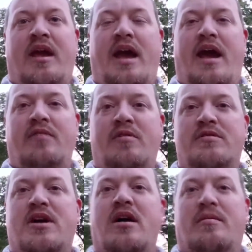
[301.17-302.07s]
And
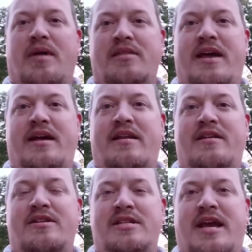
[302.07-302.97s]
we'll talk about that and
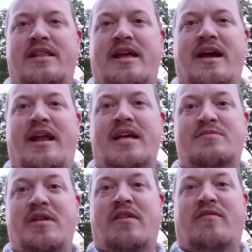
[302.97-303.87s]
understand that
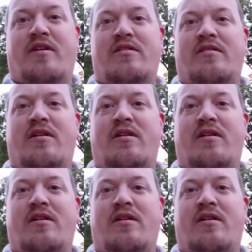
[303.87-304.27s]
as we get farther